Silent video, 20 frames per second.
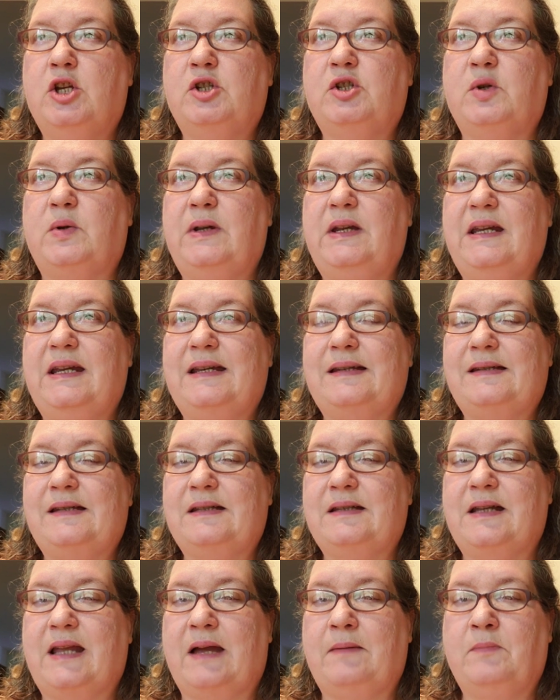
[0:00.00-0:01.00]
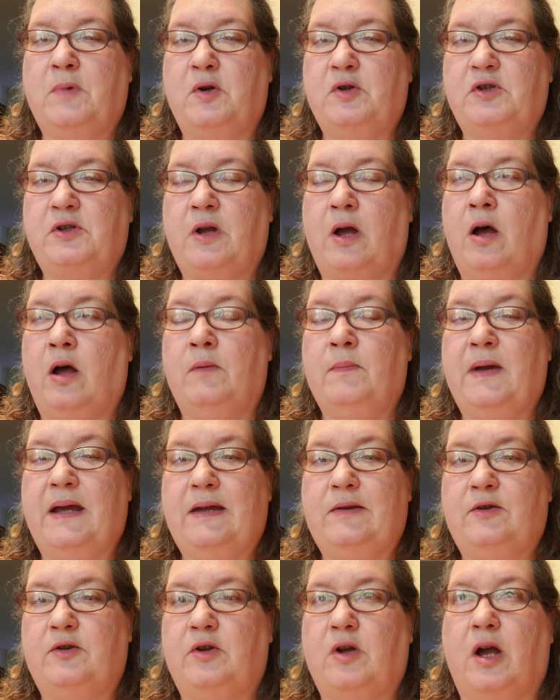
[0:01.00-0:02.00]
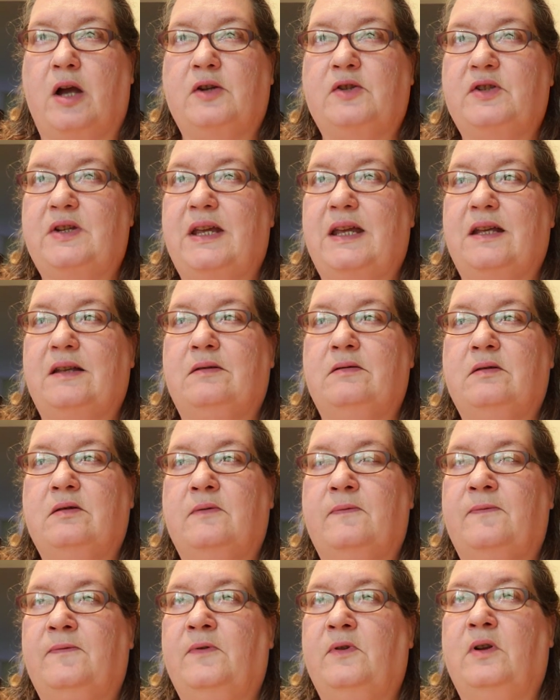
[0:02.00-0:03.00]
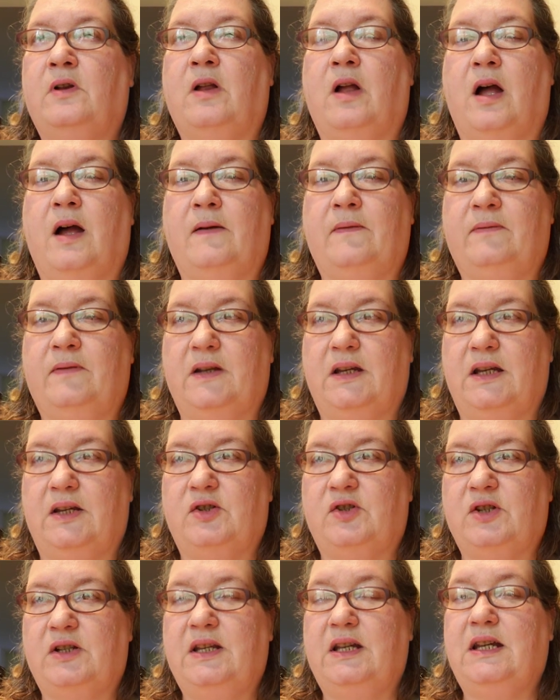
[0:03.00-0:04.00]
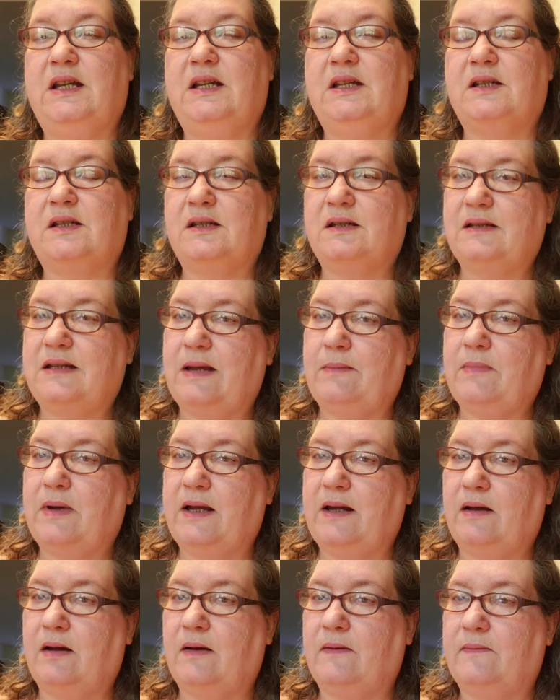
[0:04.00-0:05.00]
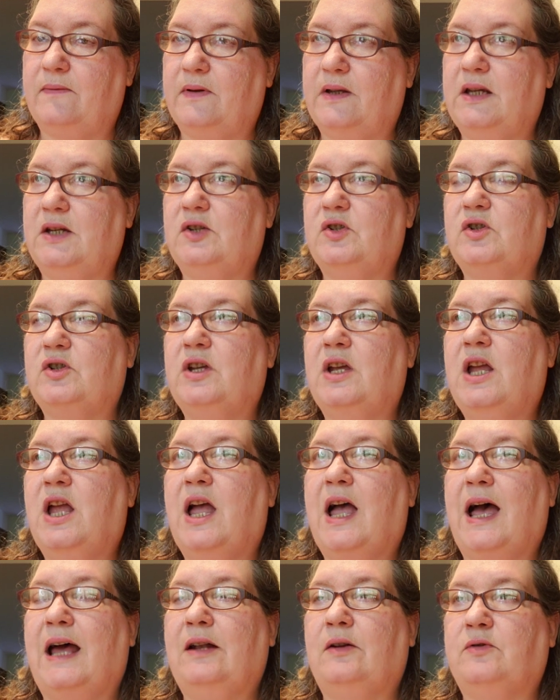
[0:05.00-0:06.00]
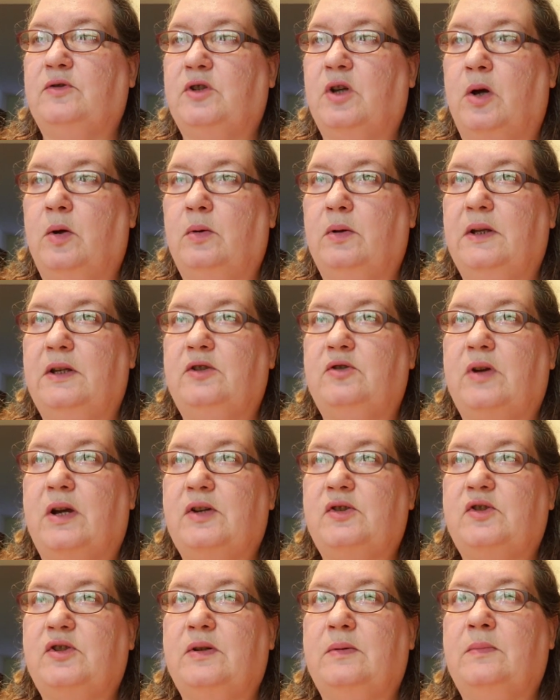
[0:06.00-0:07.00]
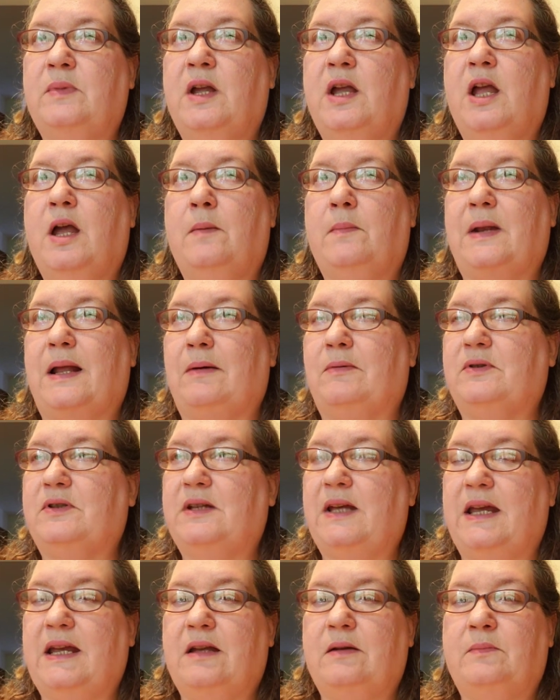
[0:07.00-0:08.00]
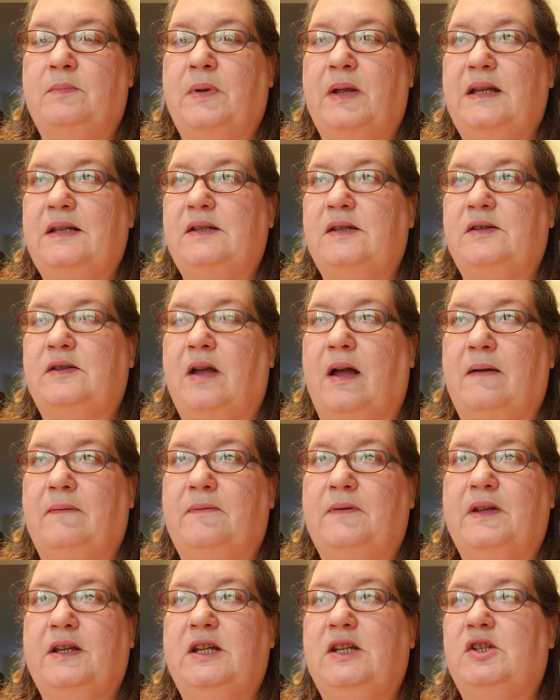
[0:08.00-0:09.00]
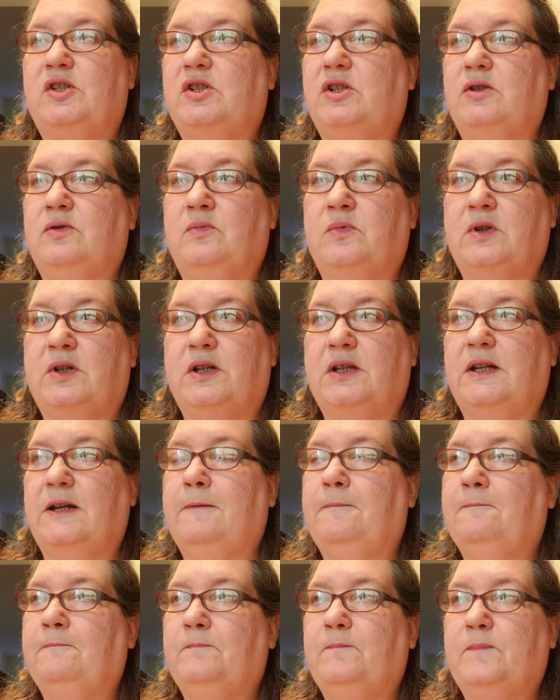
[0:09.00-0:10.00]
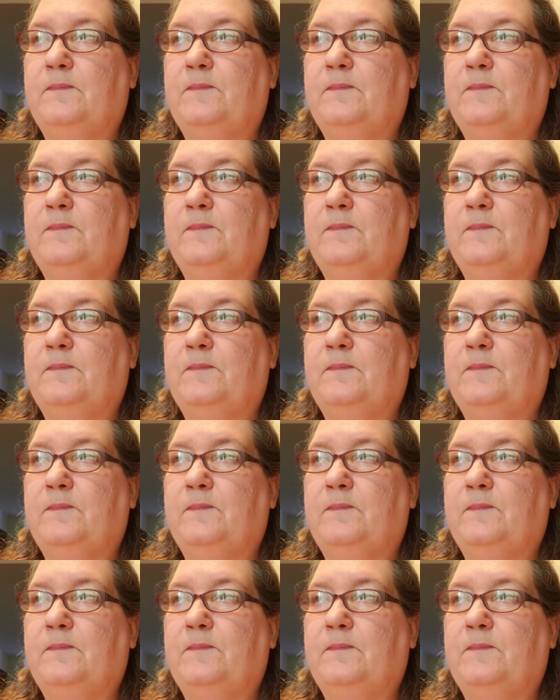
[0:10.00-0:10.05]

So he hasn't got, most all my other dogs get full off-leash, and he's semi-off-leash. I don't totally trust him, but I would take him places off-leash and really